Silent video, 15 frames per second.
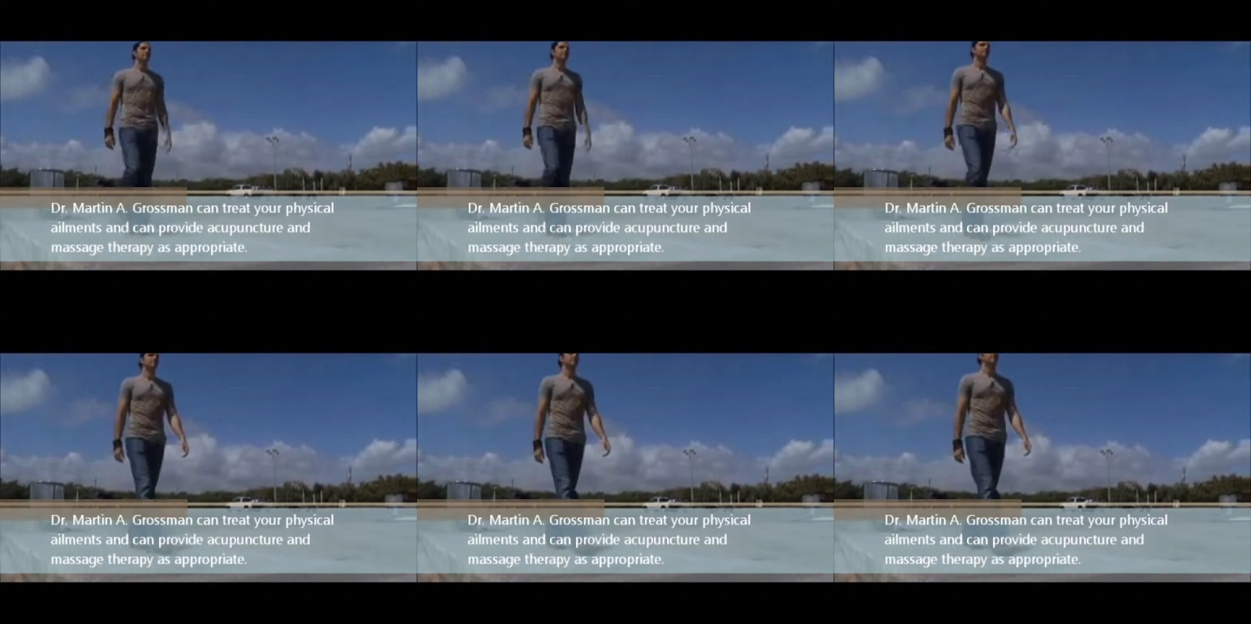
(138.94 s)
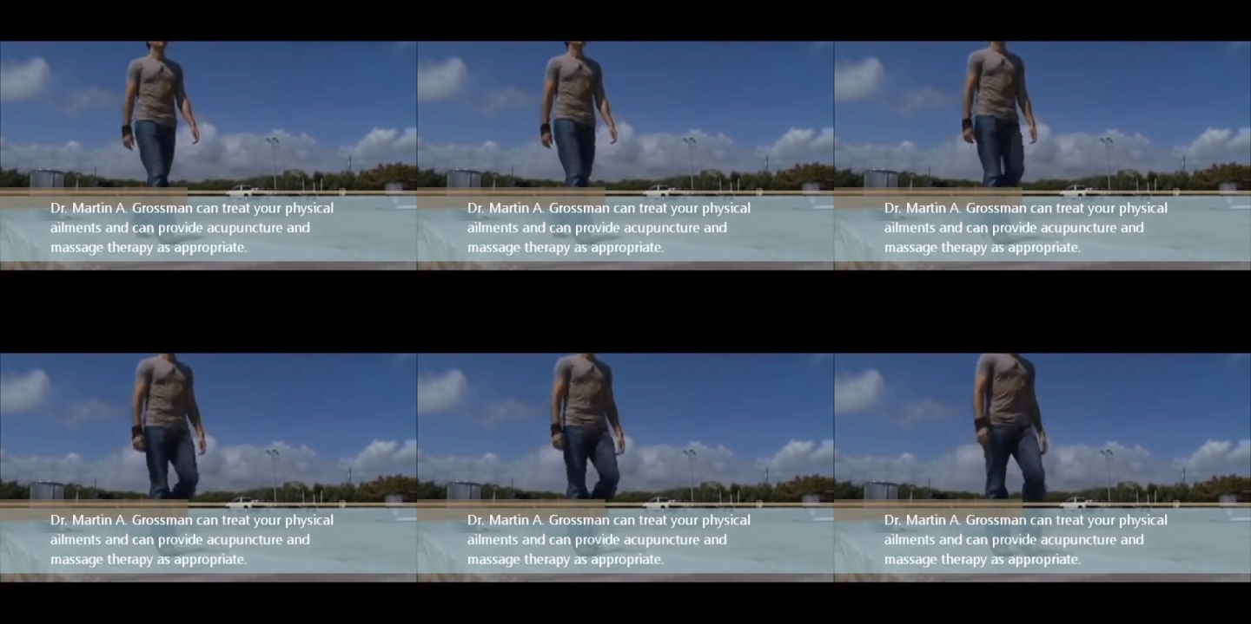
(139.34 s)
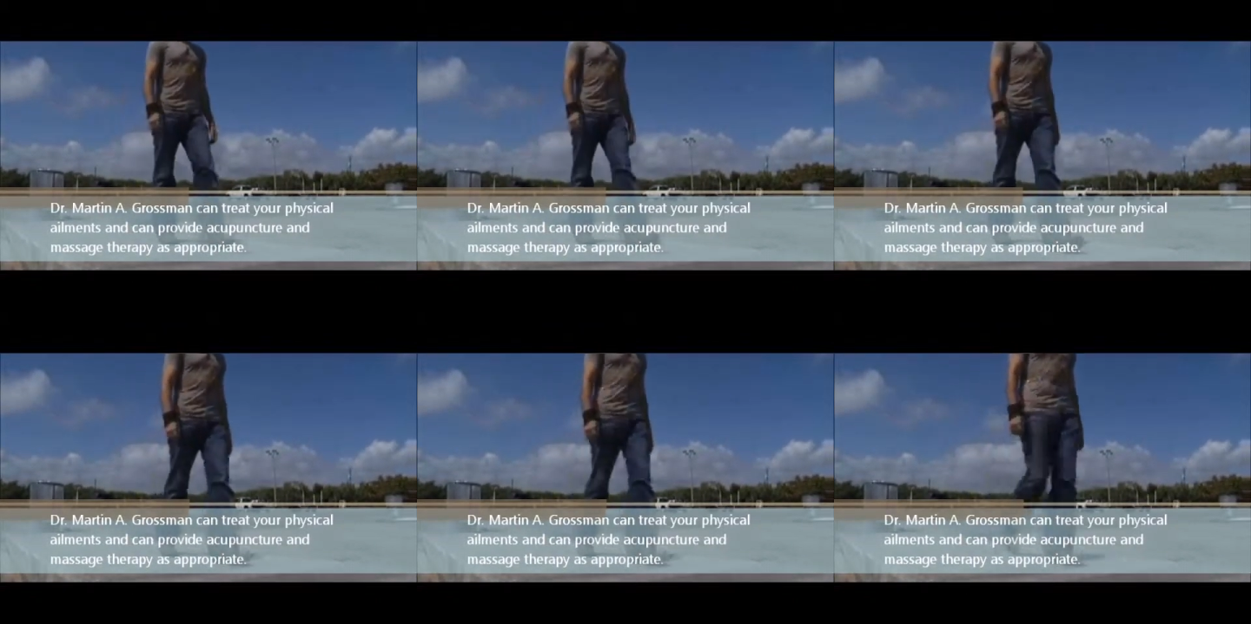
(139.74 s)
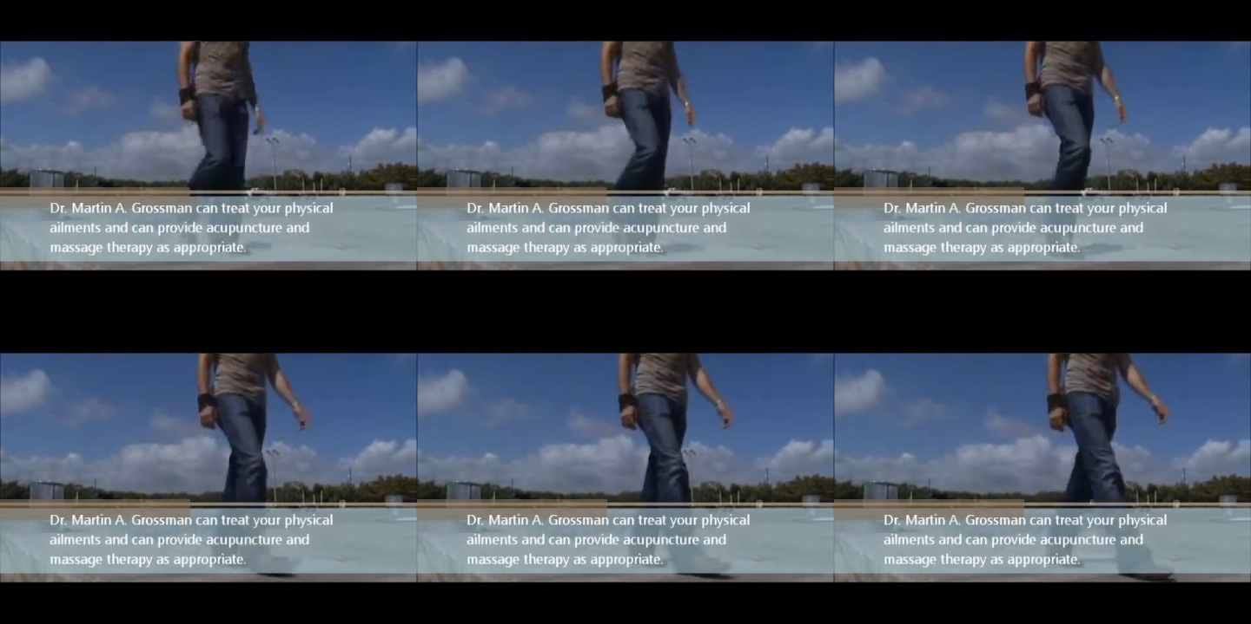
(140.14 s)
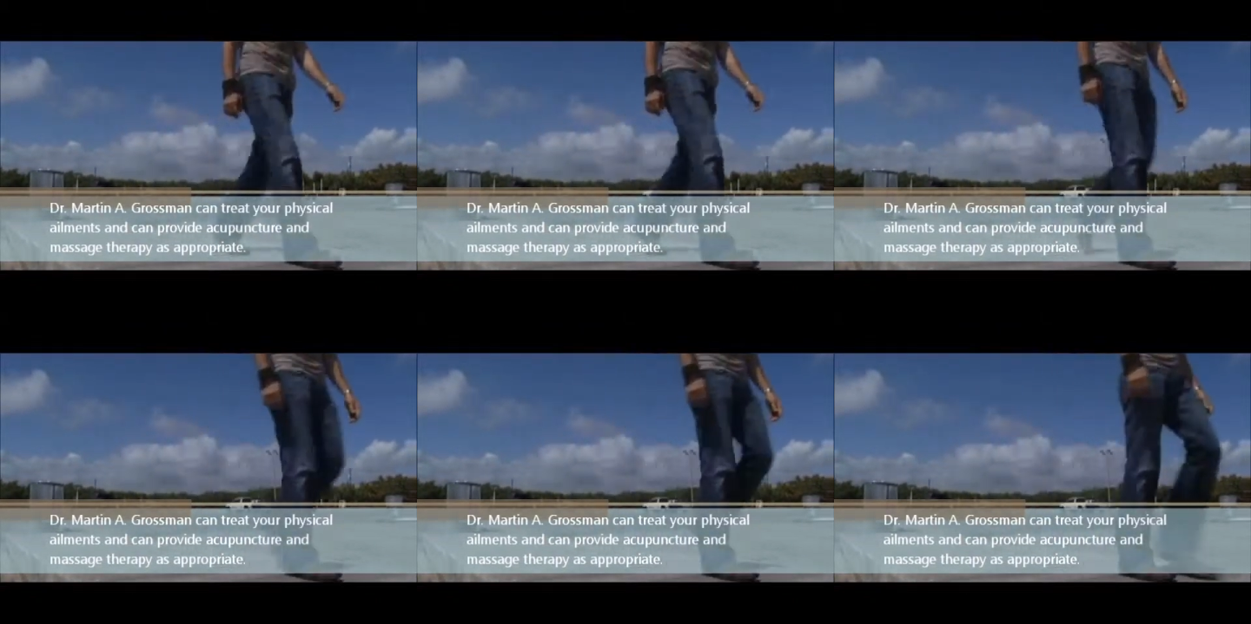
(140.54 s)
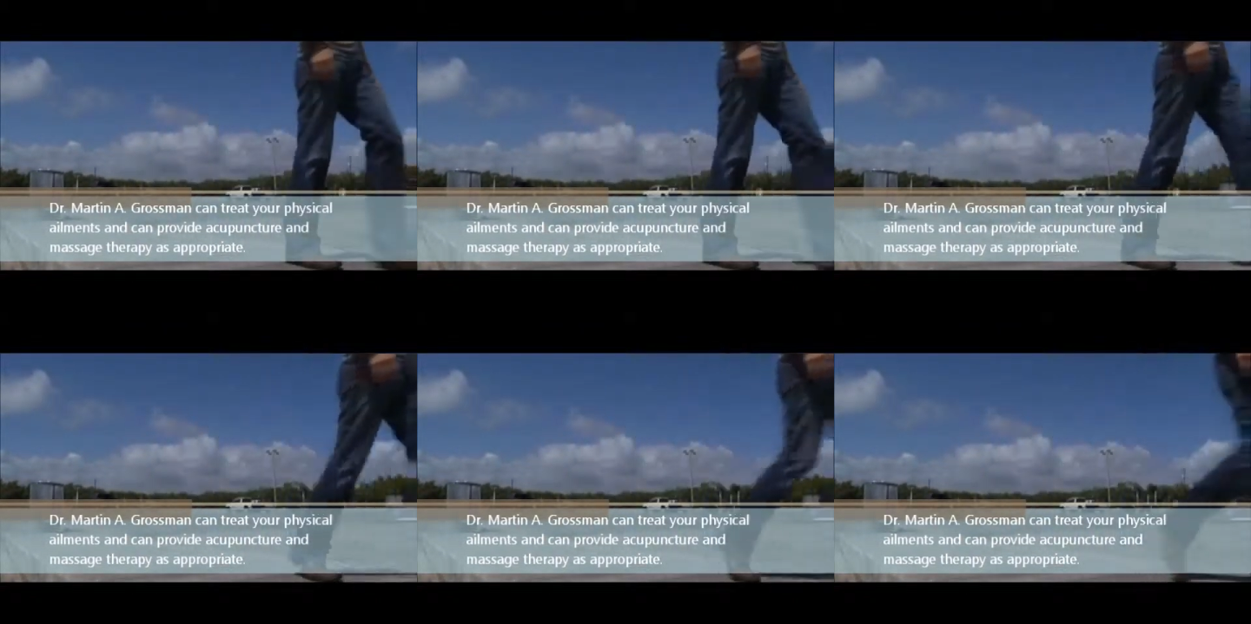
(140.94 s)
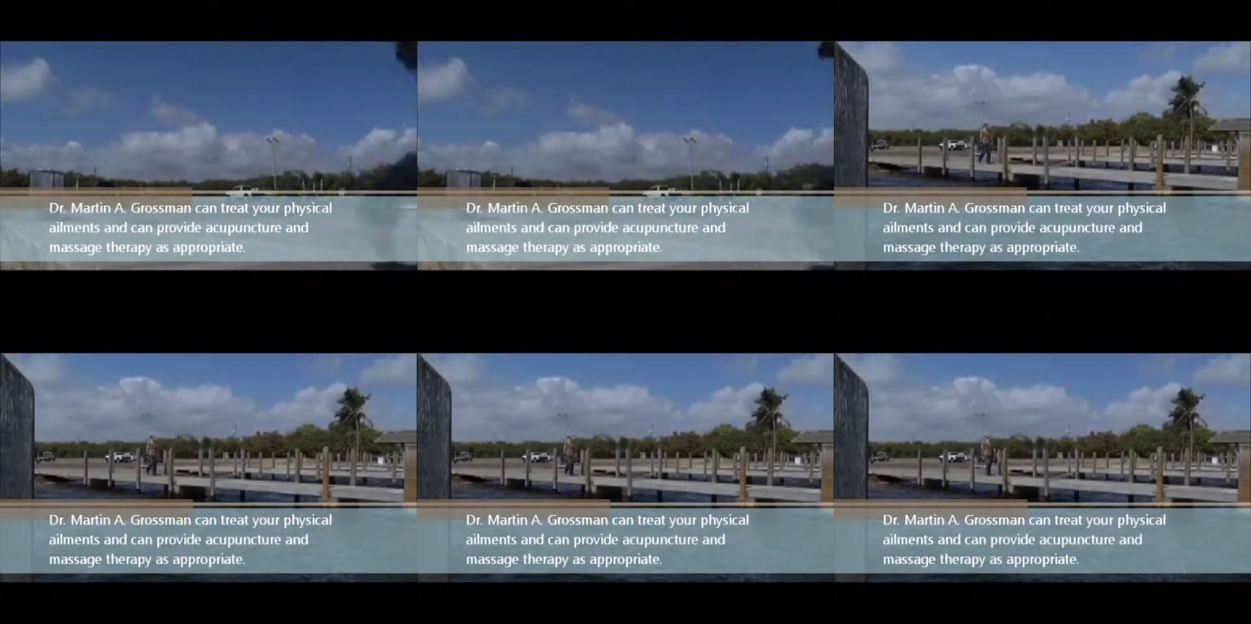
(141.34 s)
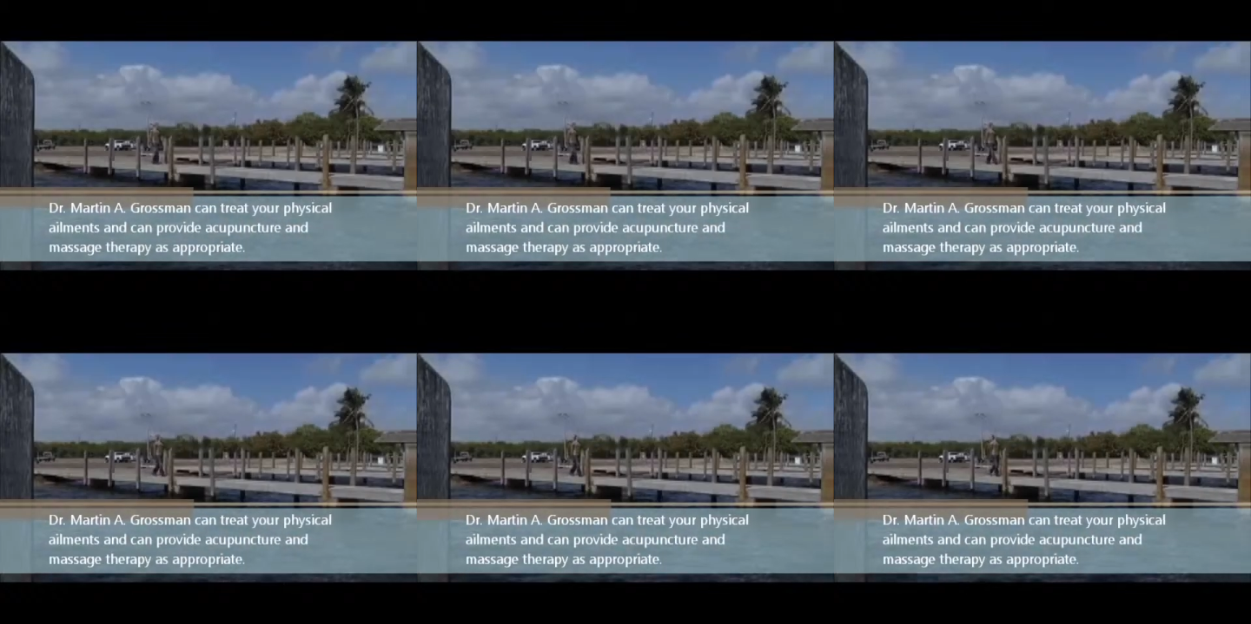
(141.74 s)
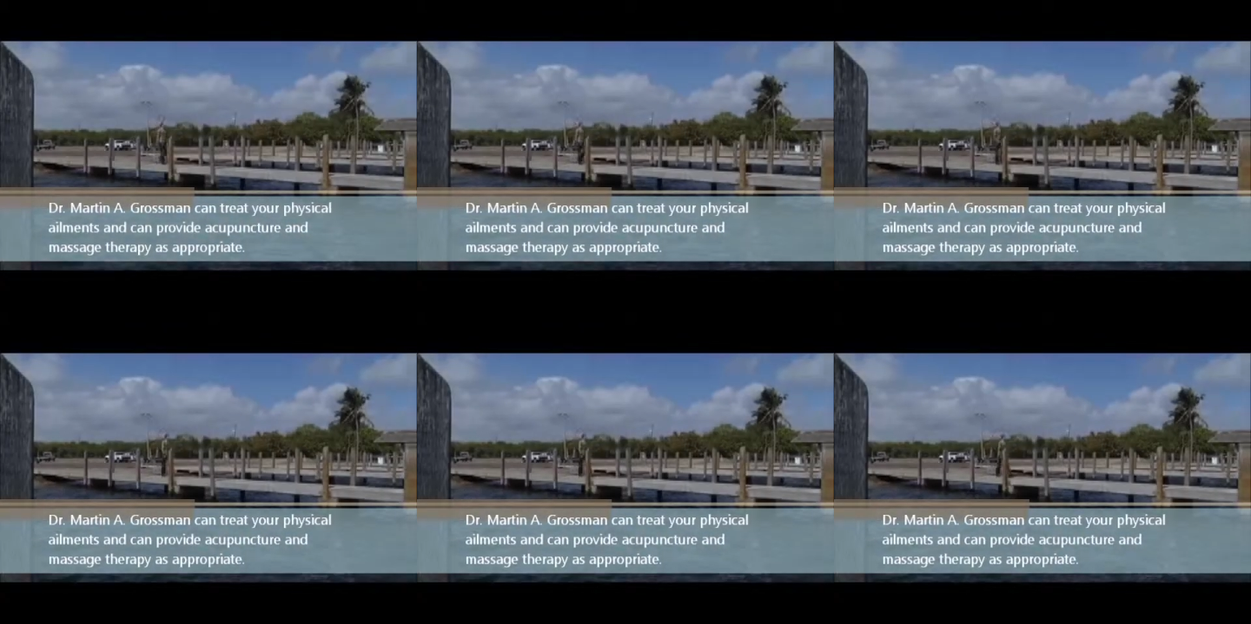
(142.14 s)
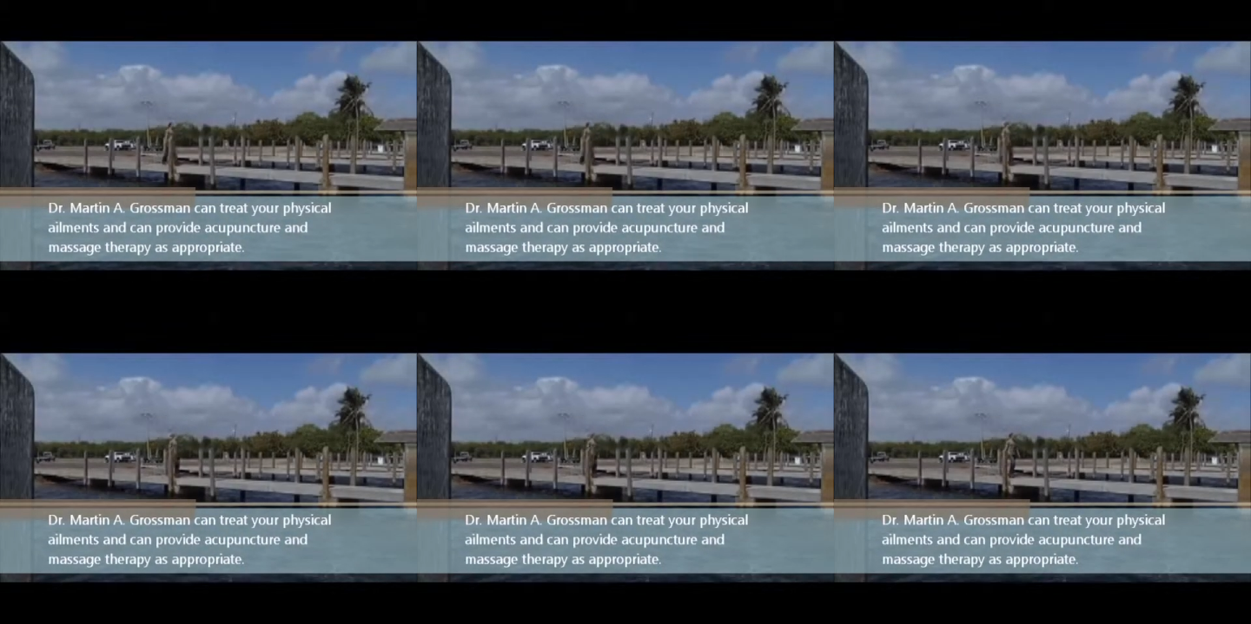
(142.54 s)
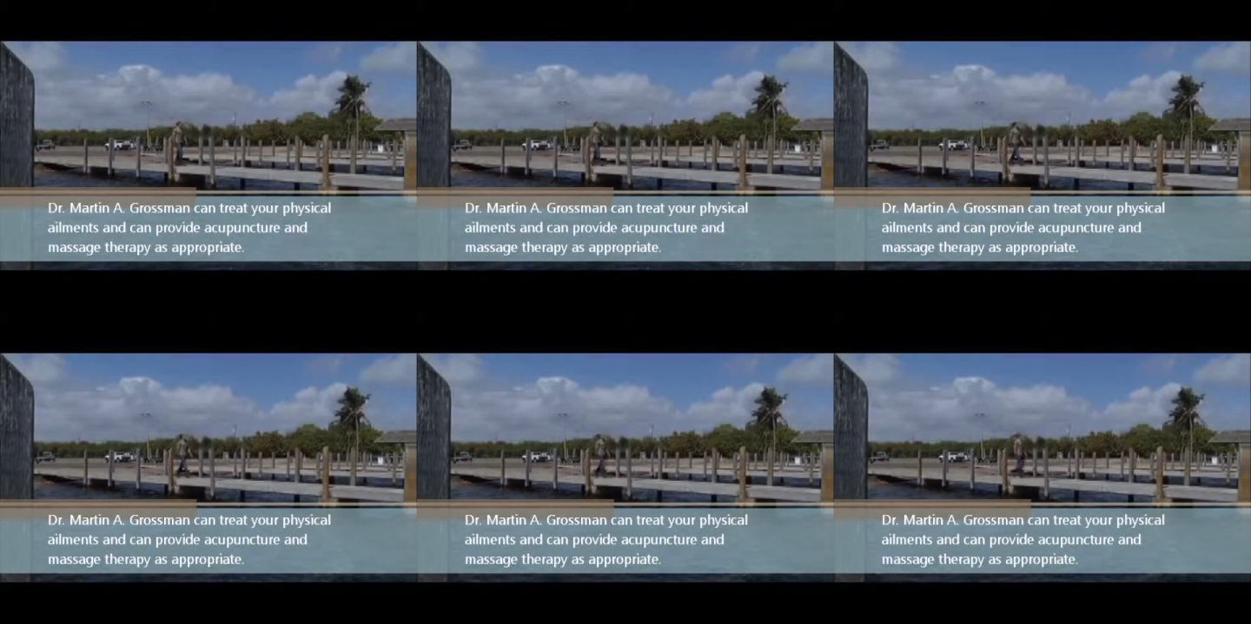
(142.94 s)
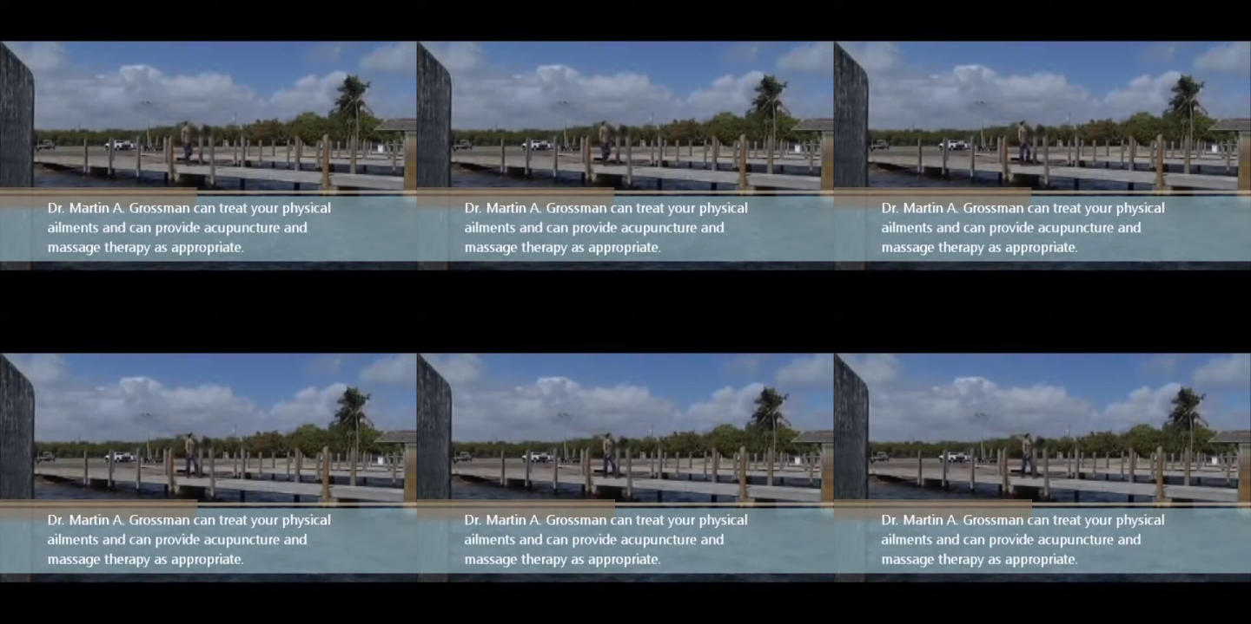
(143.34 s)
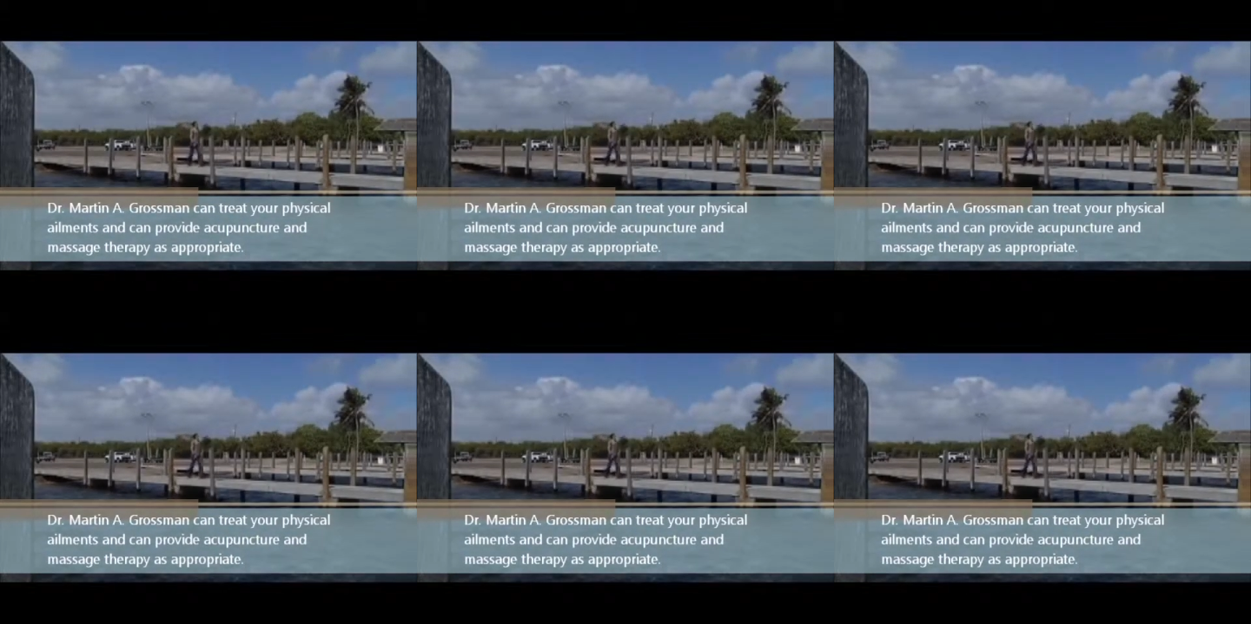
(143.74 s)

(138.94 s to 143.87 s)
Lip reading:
[unreadable: no face in view]